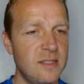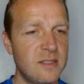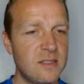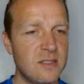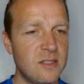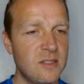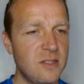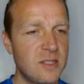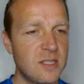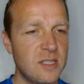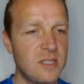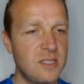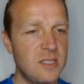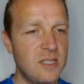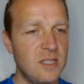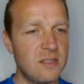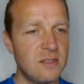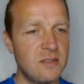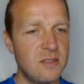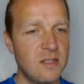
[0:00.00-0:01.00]
So you can
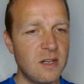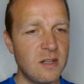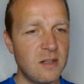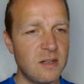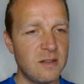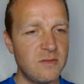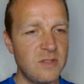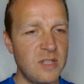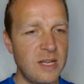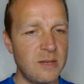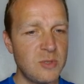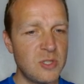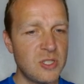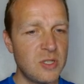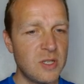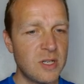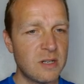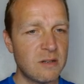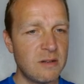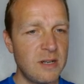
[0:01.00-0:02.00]
see there's not a lot of damage
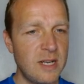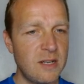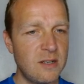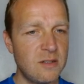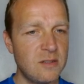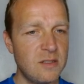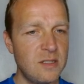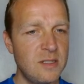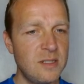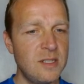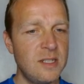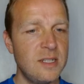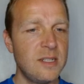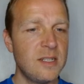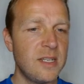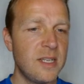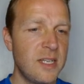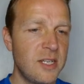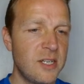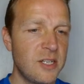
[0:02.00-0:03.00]
going around.
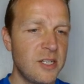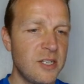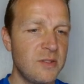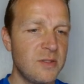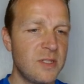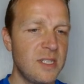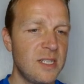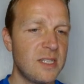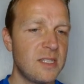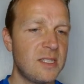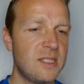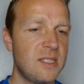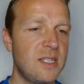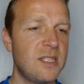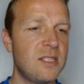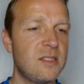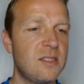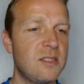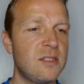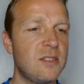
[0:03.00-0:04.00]
Here, use the
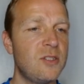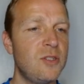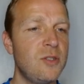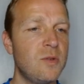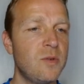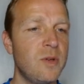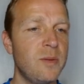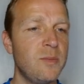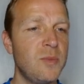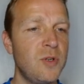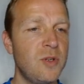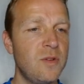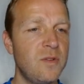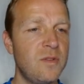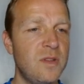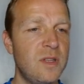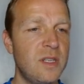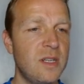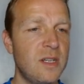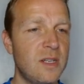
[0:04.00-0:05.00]
assist to
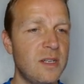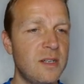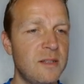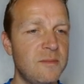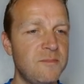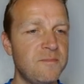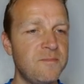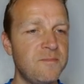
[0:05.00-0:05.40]
remove the